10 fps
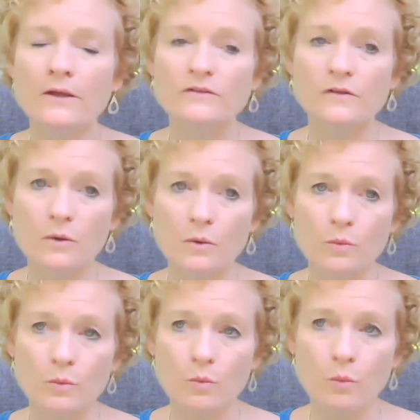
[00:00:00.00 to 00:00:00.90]

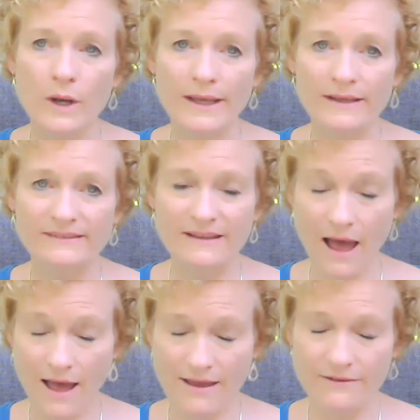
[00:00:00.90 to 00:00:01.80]
So ways
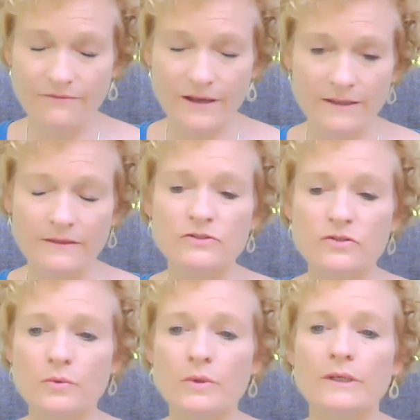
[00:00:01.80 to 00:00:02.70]
I find the
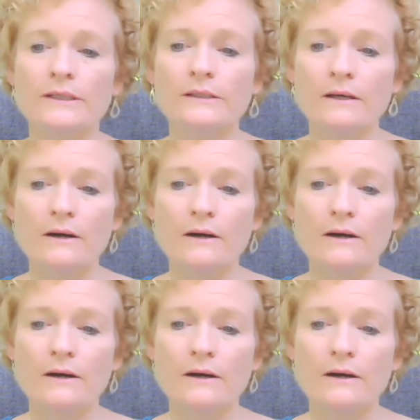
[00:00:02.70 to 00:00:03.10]
joy